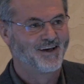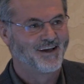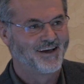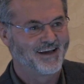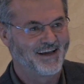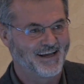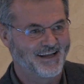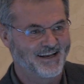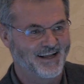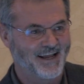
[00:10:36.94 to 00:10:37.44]

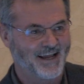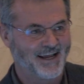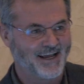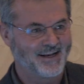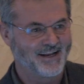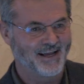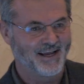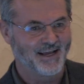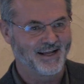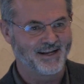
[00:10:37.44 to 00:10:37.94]
in
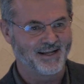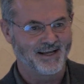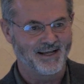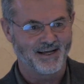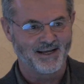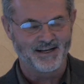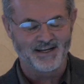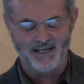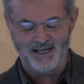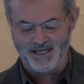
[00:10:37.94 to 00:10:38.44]

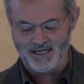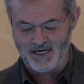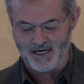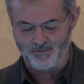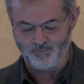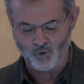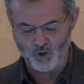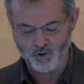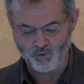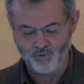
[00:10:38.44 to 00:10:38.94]
a
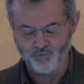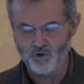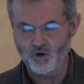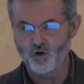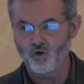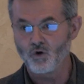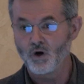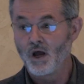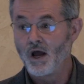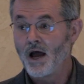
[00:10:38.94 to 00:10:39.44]
book
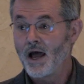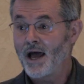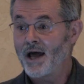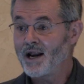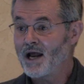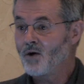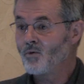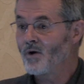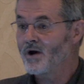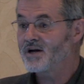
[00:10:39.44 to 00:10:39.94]
review. And
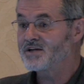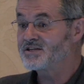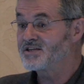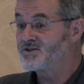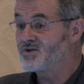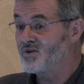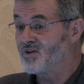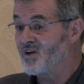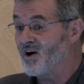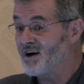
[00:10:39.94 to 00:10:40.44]
I wanted to
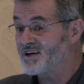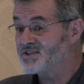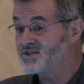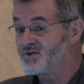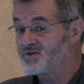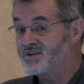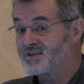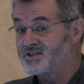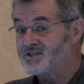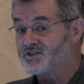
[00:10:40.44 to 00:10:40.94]
do a
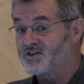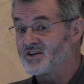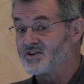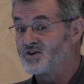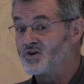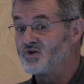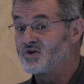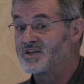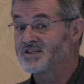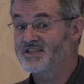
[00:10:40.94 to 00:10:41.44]
lawsuit to
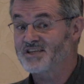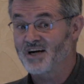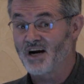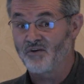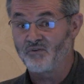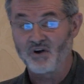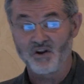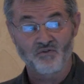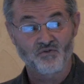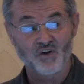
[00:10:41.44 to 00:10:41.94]
do
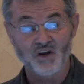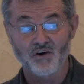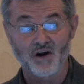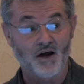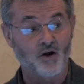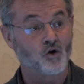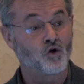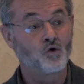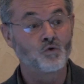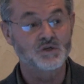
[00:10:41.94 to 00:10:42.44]
discovery to figure
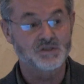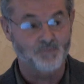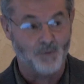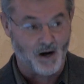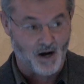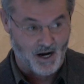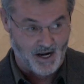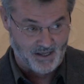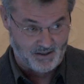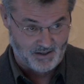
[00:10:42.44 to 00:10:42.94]
out who was
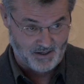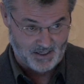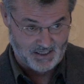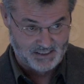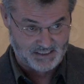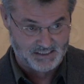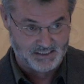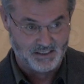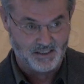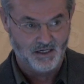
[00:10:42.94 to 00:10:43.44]
behind
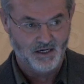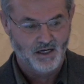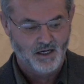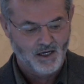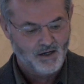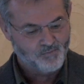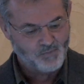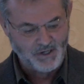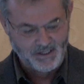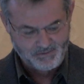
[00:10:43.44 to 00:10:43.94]
this.
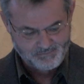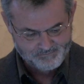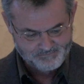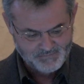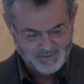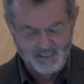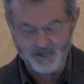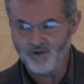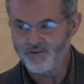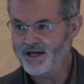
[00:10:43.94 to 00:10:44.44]
But,
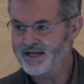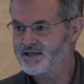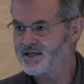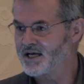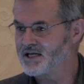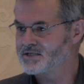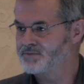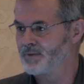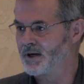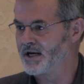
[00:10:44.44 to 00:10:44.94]
you know, that
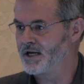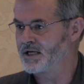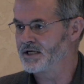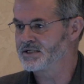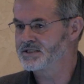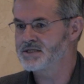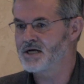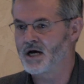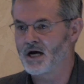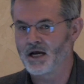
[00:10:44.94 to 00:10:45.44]
takes money and
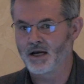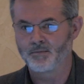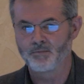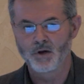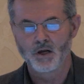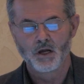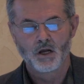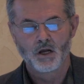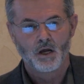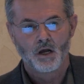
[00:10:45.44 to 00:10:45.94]
time.
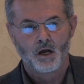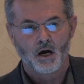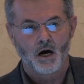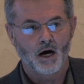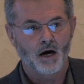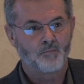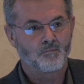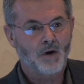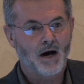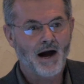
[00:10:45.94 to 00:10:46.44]

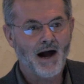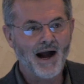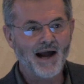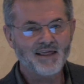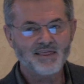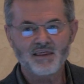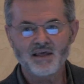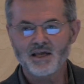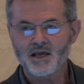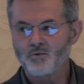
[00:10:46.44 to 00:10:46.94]
I
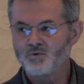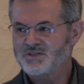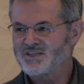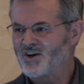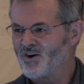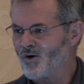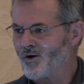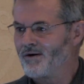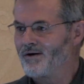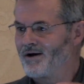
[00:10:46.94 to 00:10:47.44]
think it
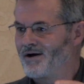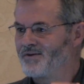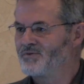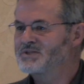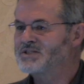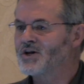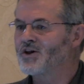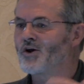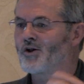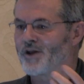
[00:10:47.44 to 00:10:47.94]

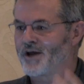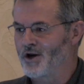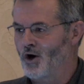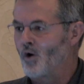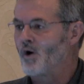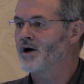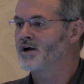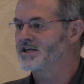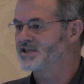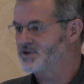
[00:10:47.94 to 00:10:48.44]
was clearly an
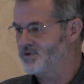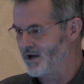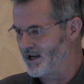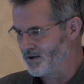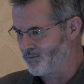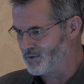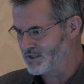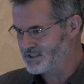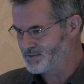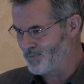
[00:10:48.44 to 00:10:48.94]

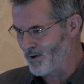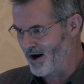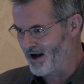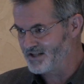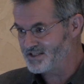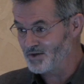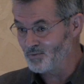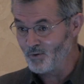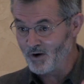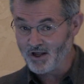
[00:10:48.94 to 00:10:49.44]
orchestrated
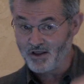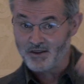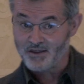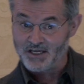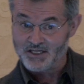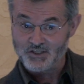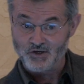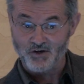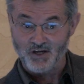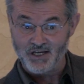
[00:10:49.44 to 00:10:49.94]
response. And one of the
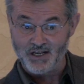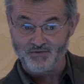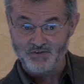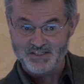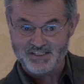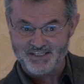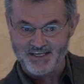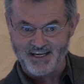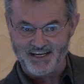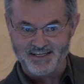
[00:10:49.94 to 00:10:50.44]
things you can even
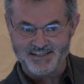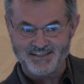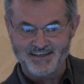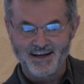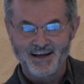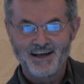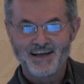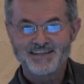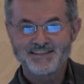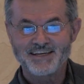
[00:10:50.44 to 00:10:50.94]
see is,
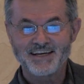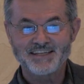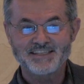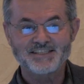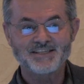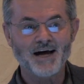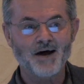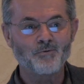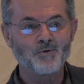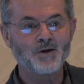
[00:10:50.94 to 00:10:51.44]
it's
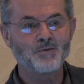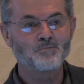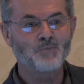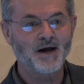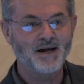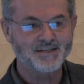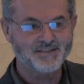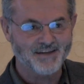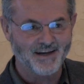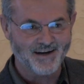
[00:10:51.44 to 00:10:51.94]
not written by
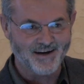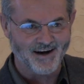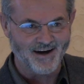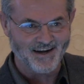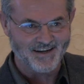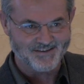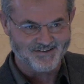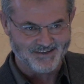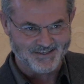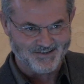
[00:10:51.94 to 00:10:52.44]
a
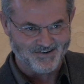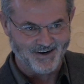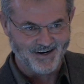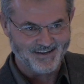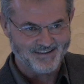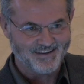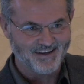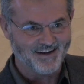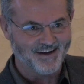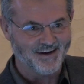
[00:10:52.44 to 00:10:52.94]
psychiatrist, right?
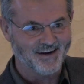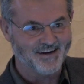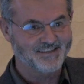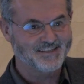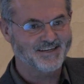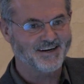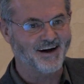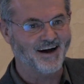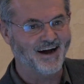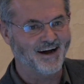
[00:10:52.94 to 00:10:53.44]
They got a
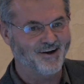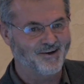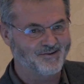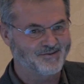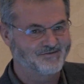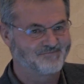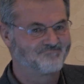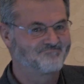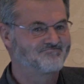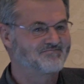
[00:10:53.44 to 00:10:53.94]
child
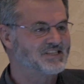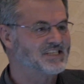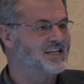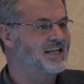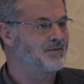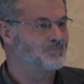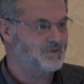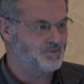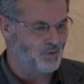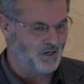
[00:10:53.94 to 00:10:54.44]

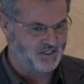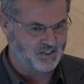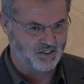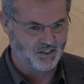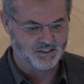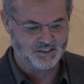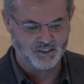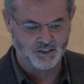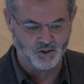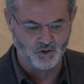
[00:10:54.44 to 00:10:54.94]
sleep
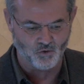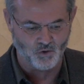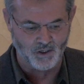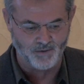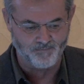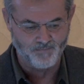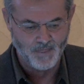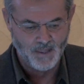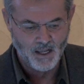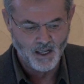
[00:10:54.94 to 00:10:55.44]
specialist to do it.
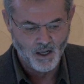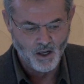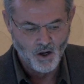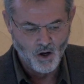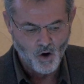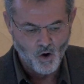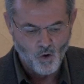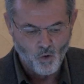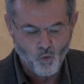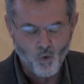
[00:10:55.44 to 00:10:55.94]

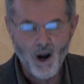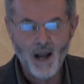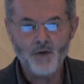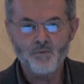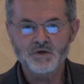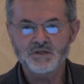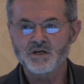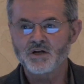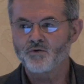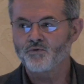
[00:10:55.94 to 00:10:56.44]
Why
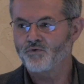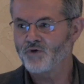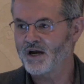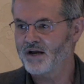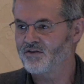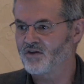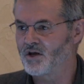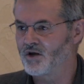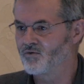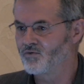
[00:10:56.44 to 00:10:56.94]
was it
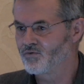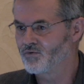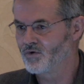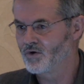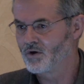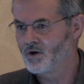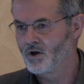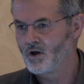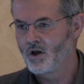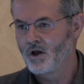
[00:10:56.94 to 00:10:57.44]
effective?
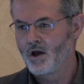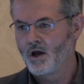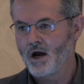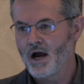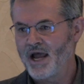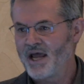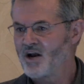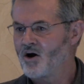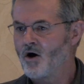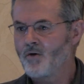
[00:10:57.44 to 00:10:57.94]
I
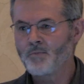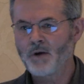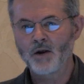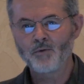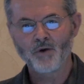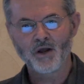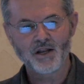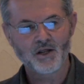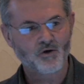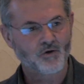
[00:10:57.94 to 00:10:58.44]
had all my
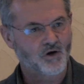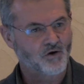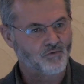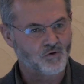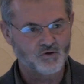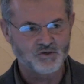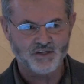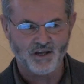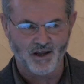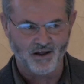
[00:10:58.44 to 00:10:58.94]
radio
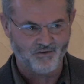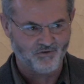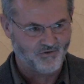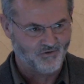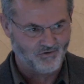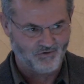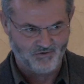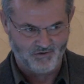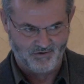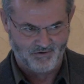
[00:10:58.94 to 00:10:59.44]
interviews
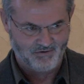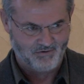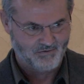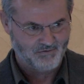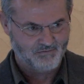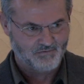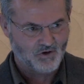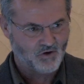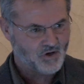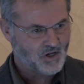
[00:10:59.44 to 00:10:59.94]
canceled.
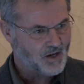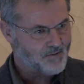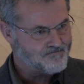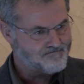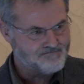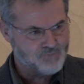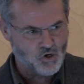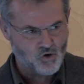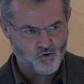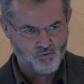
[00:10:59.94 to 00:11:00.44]
Okay,
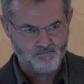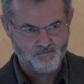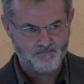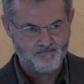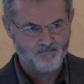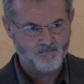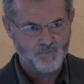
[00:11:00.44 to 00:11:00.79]
boom.